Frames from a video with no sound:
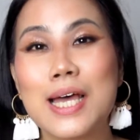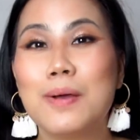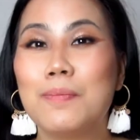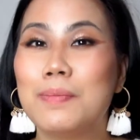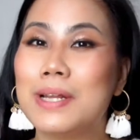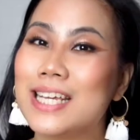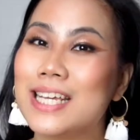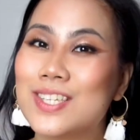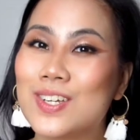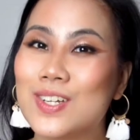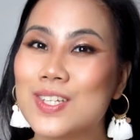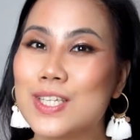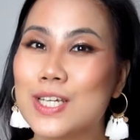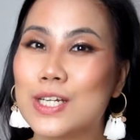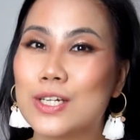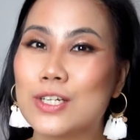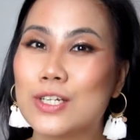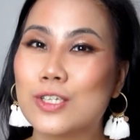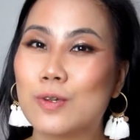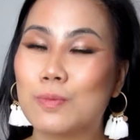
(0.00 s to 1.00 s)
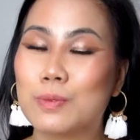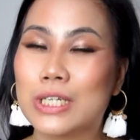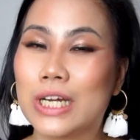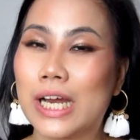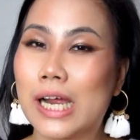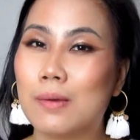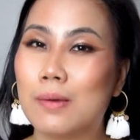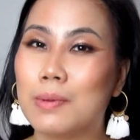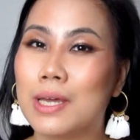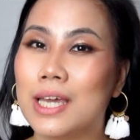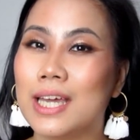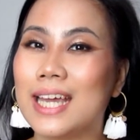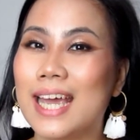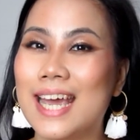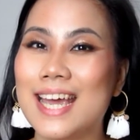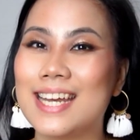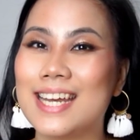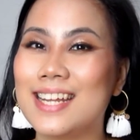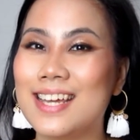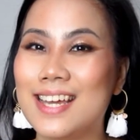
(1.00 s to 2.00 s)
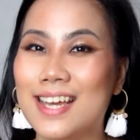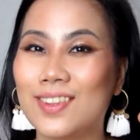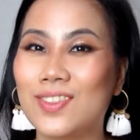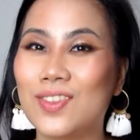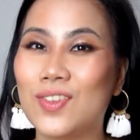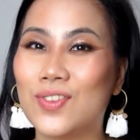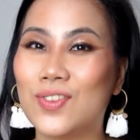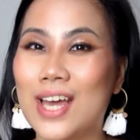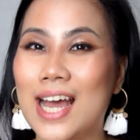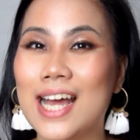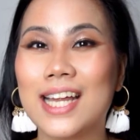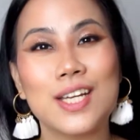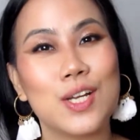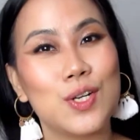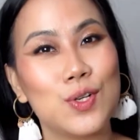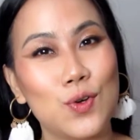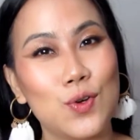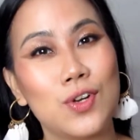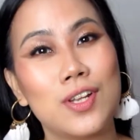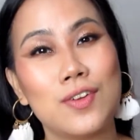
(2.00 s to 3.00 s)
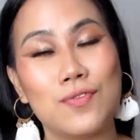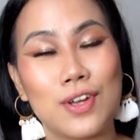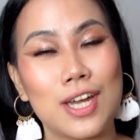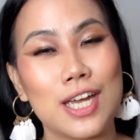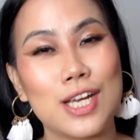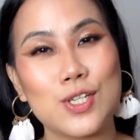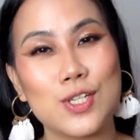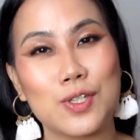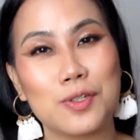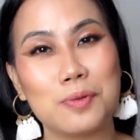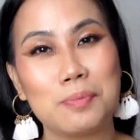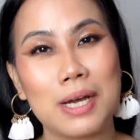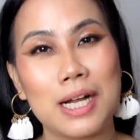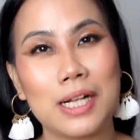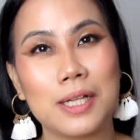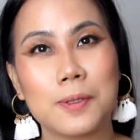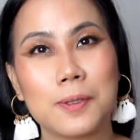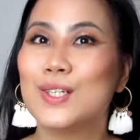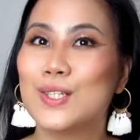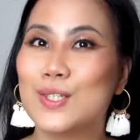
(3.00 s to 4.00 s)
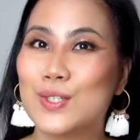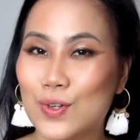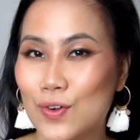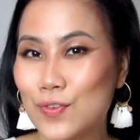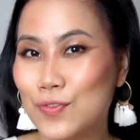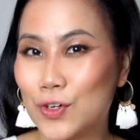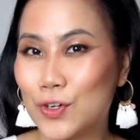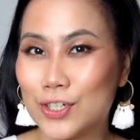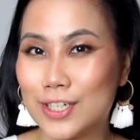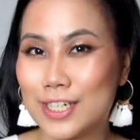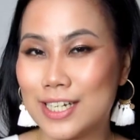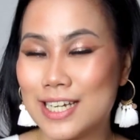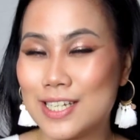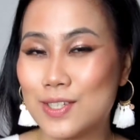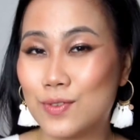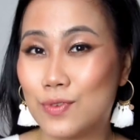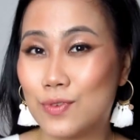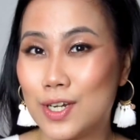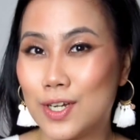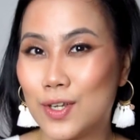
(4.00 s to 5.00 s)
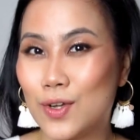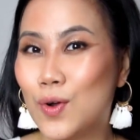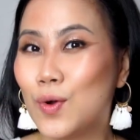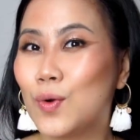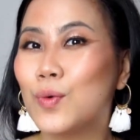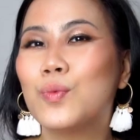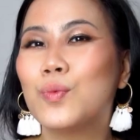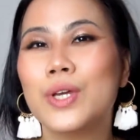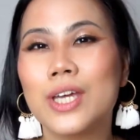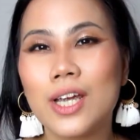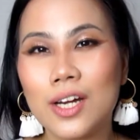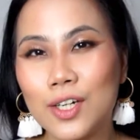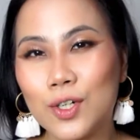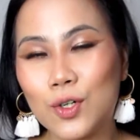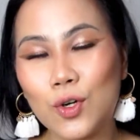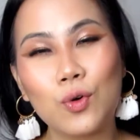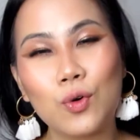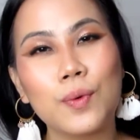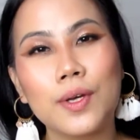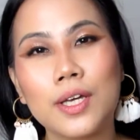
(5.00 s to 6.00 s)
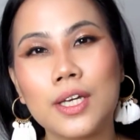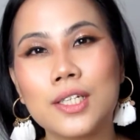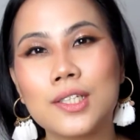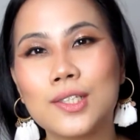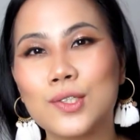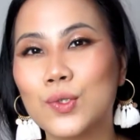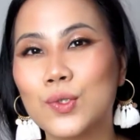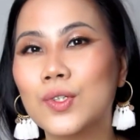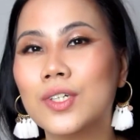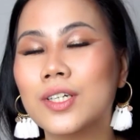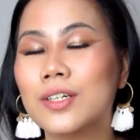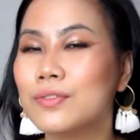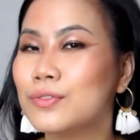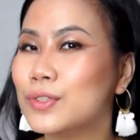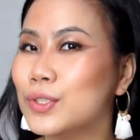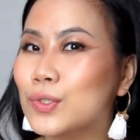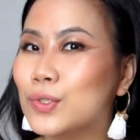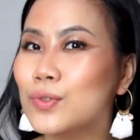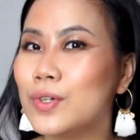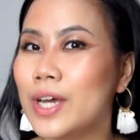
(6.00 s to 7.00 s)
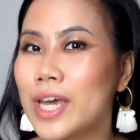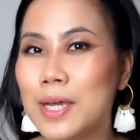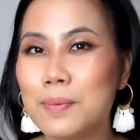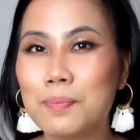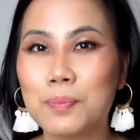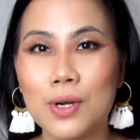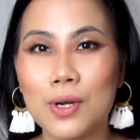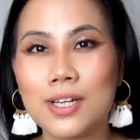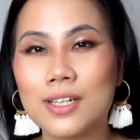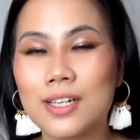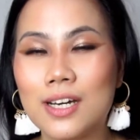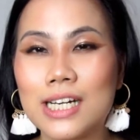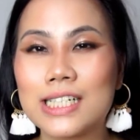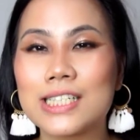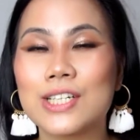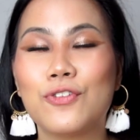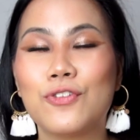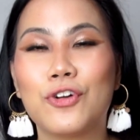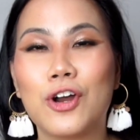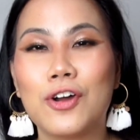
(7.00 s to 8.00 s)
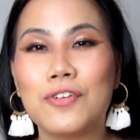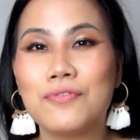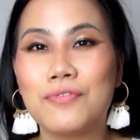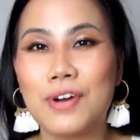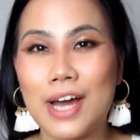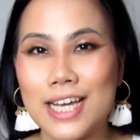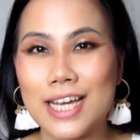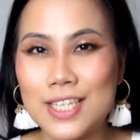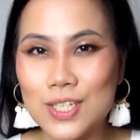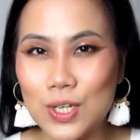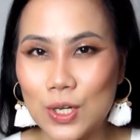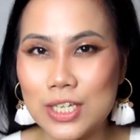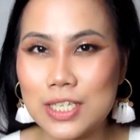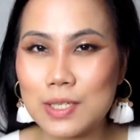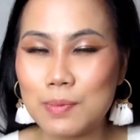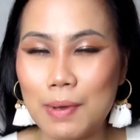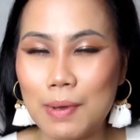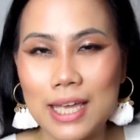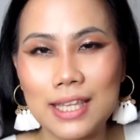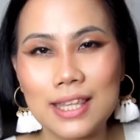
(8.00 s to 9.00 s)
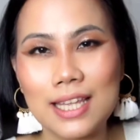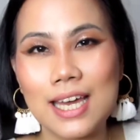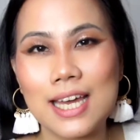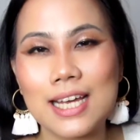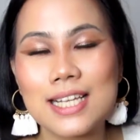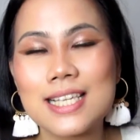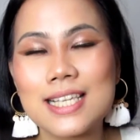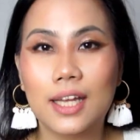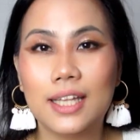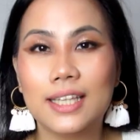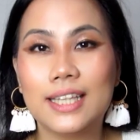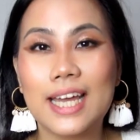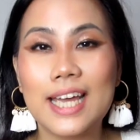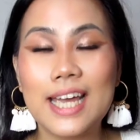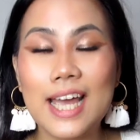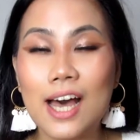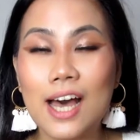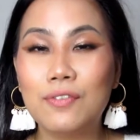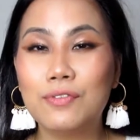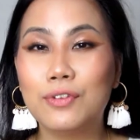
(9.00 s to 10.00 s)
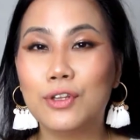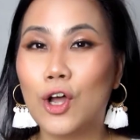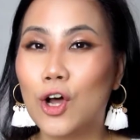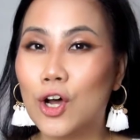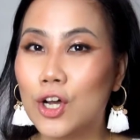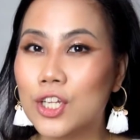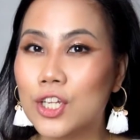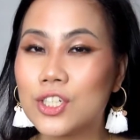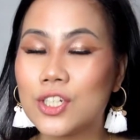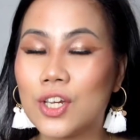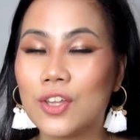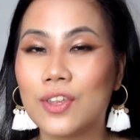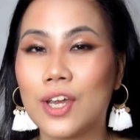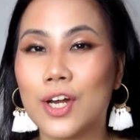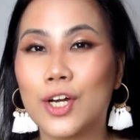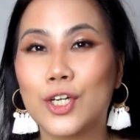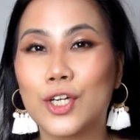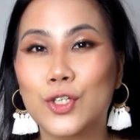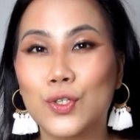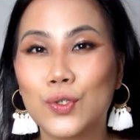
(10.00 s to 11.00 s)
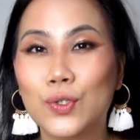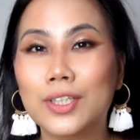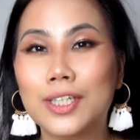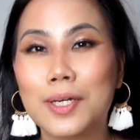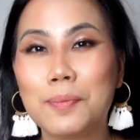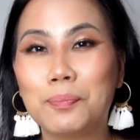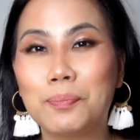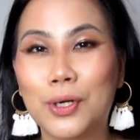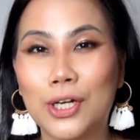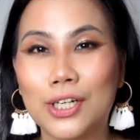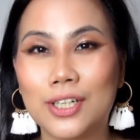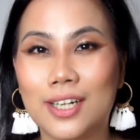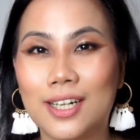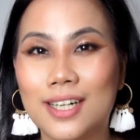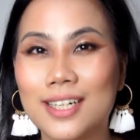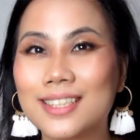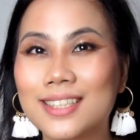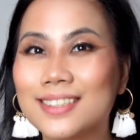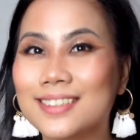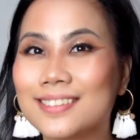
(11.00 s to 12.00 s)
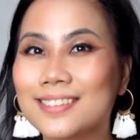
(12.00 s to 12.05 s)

please consider subscribing and hit that notification bell. So for today's video, we are going to review a product from Vice Cosmetics. They have launched their new lip product.